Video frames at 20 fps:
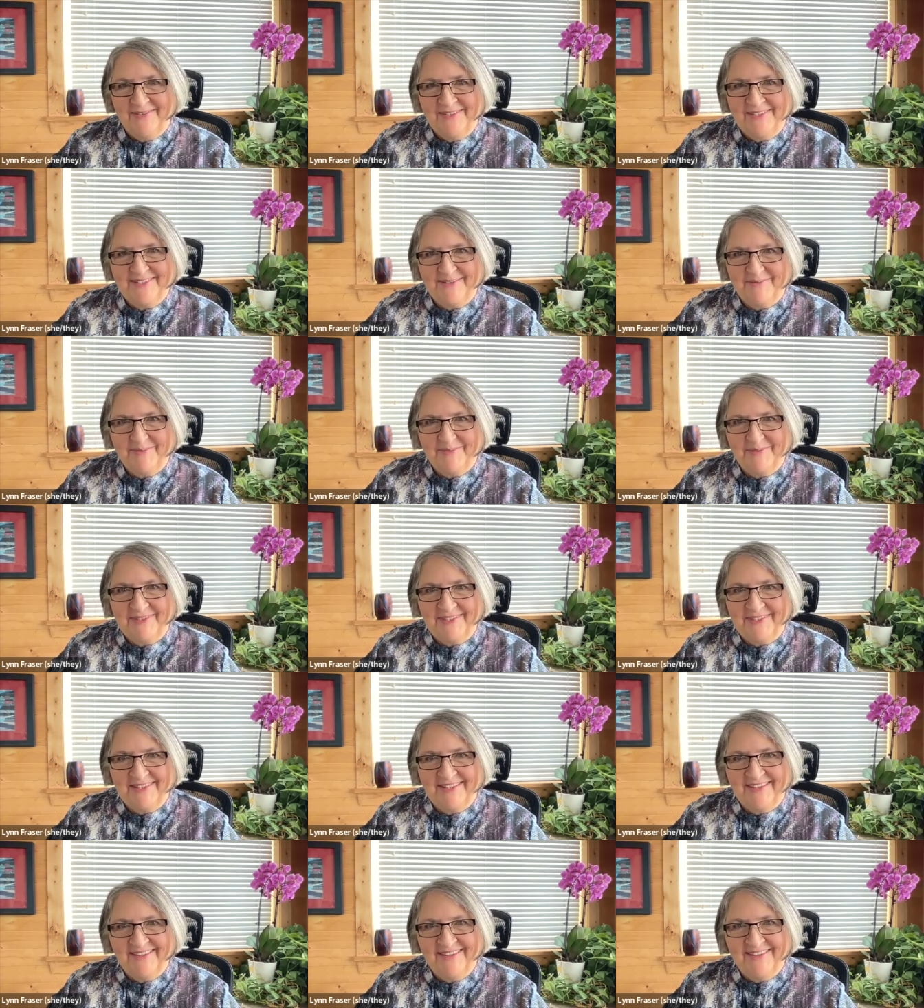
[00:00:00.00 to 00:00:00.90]
with someone we
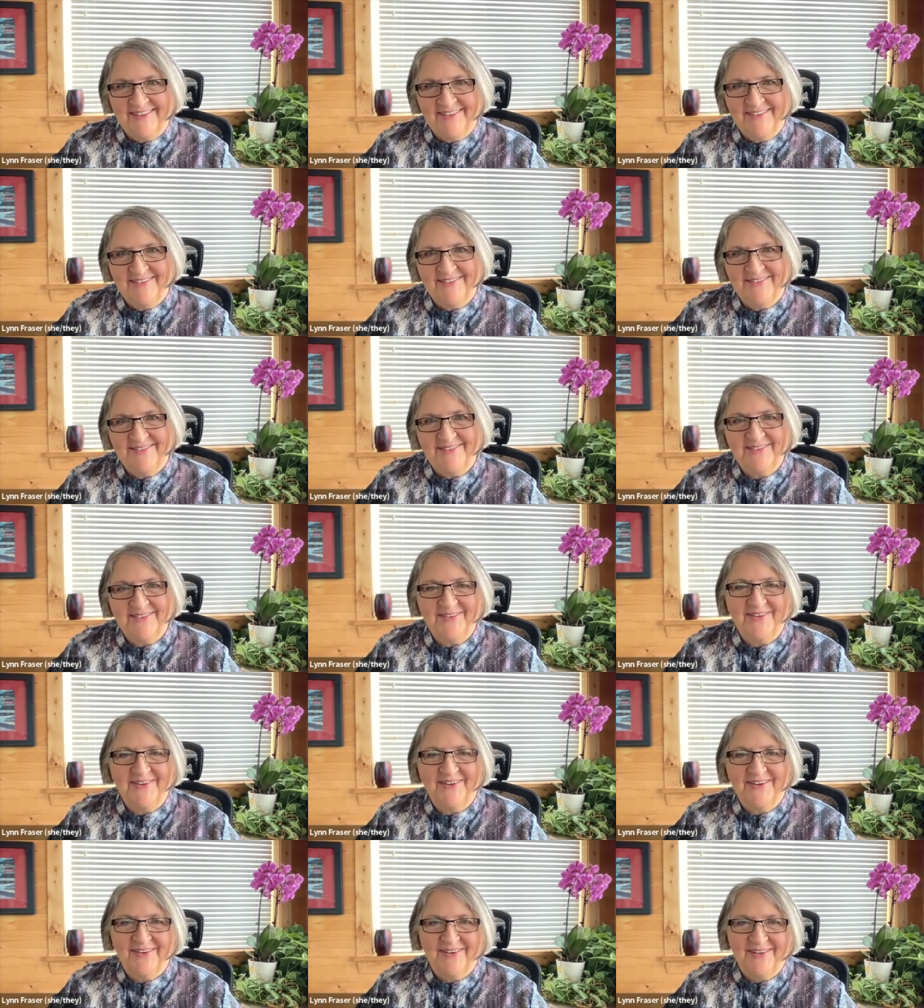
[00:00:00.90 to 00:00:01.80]
love,
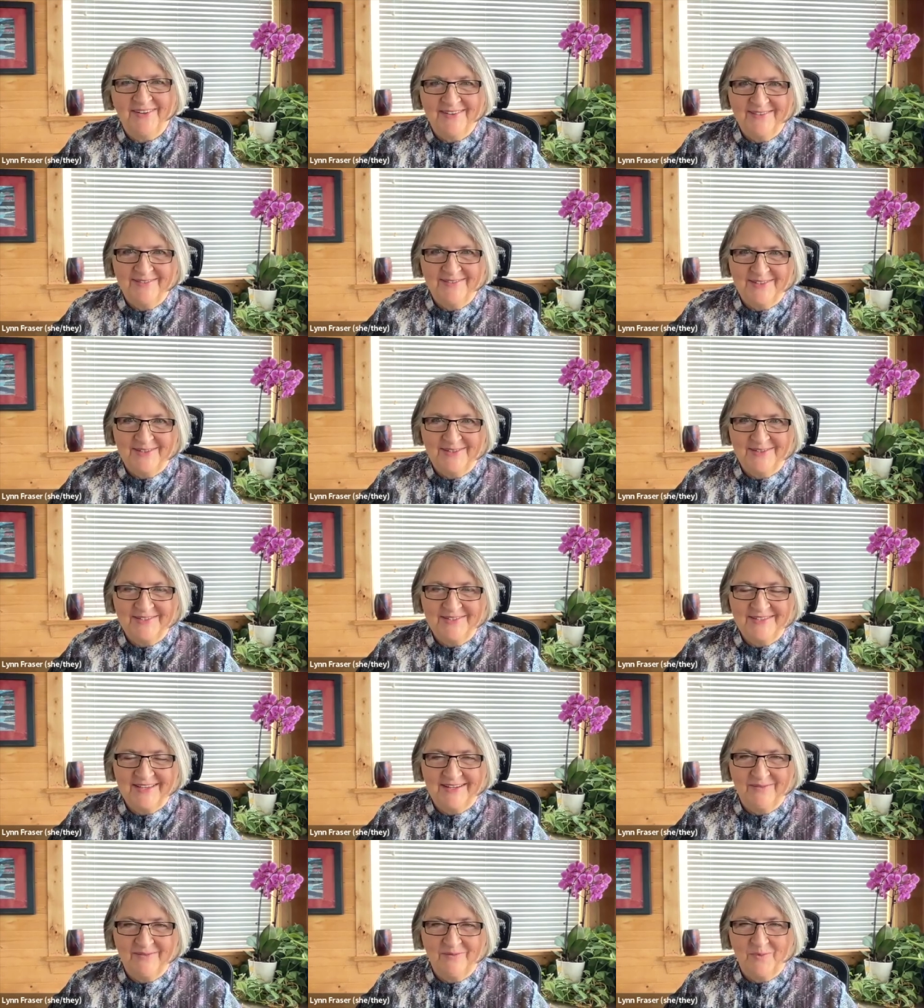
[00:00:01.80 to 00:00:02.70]
or all of those
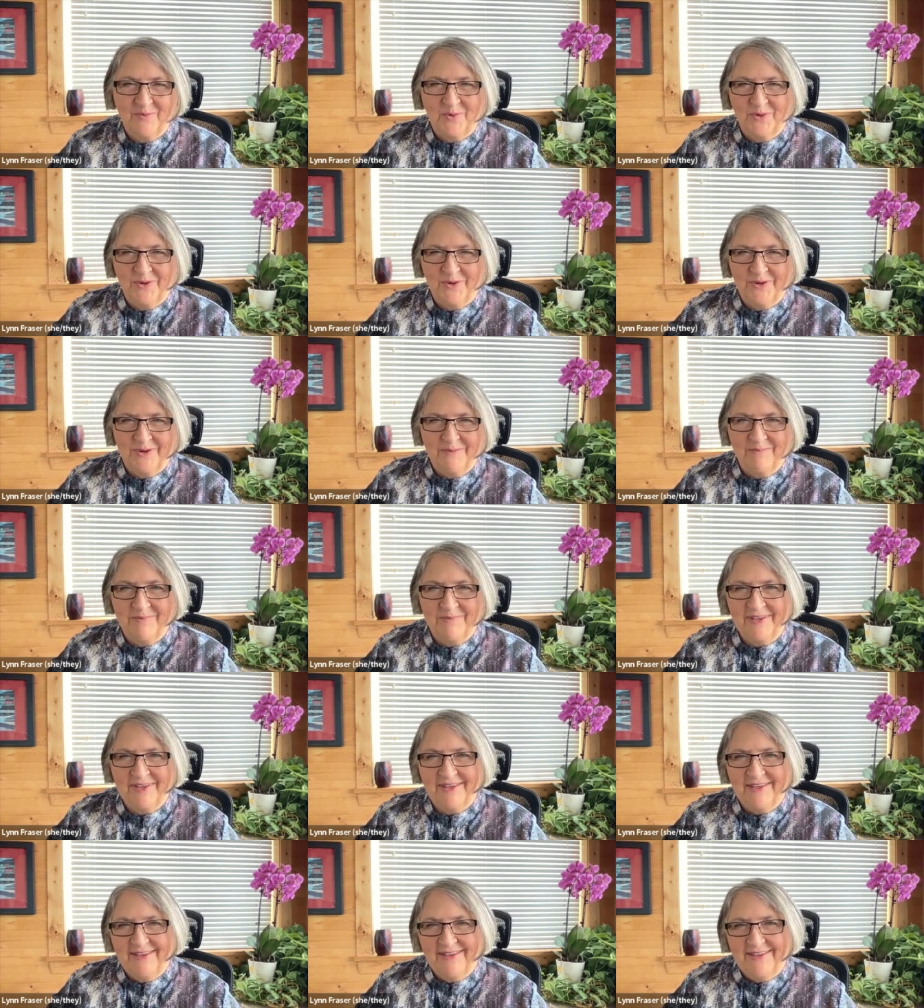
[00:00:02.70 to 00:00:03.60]
kind of warm,
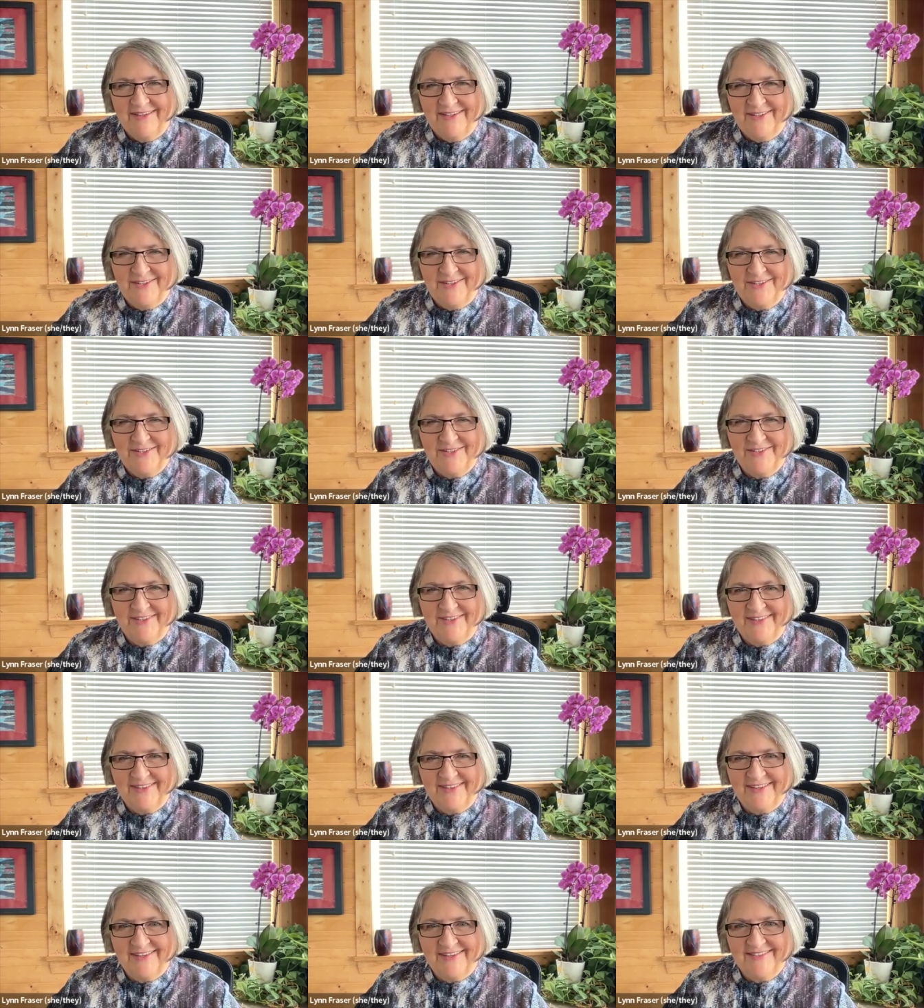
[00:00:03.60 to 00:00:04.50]

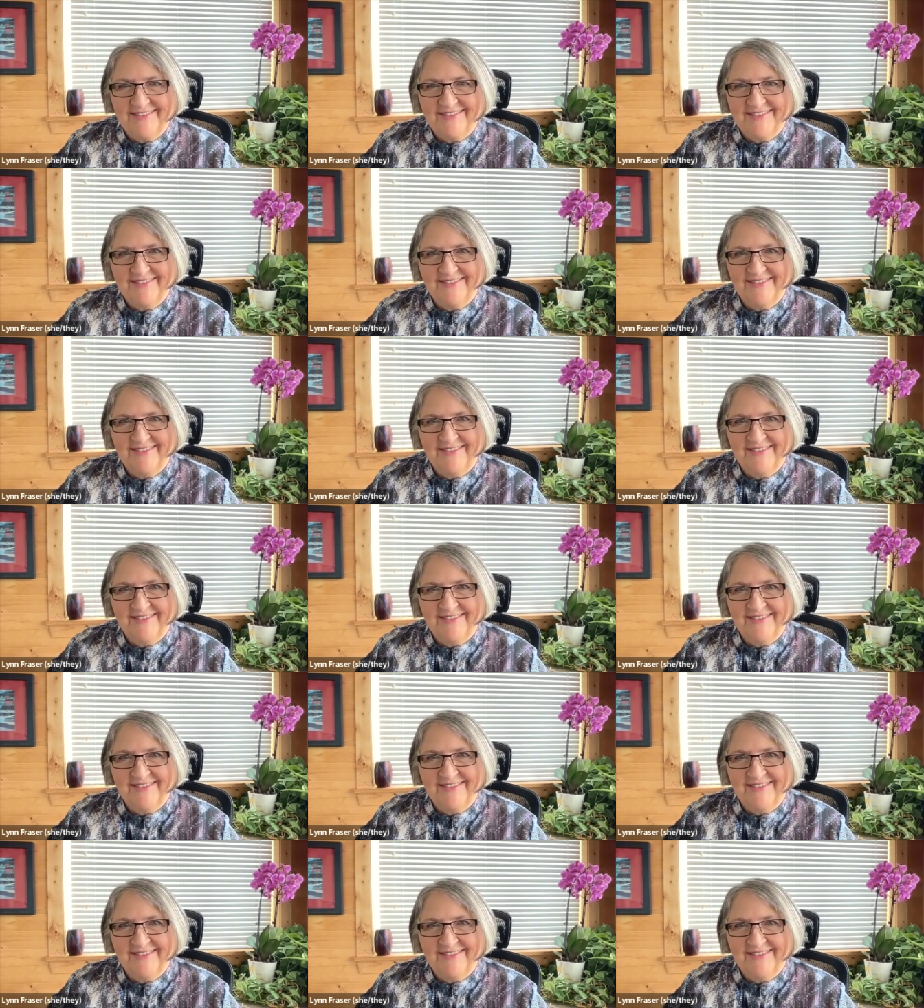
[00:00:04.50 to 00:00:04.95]
nurturing thoughts.